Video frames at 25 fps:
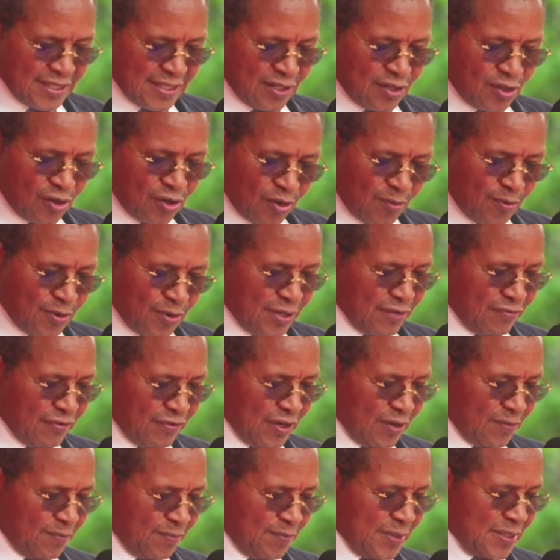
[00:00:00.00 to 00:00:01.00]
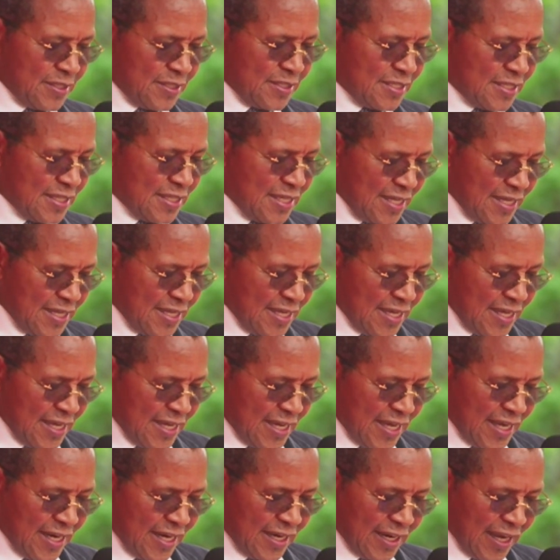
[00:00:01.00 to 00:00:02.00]
global developments
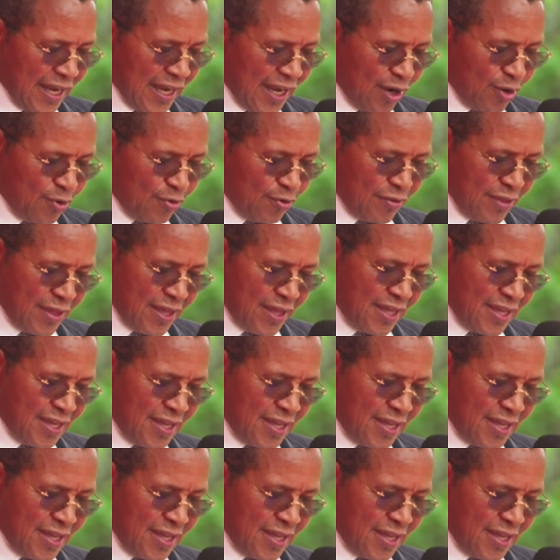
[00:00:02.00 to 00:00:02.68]
and how they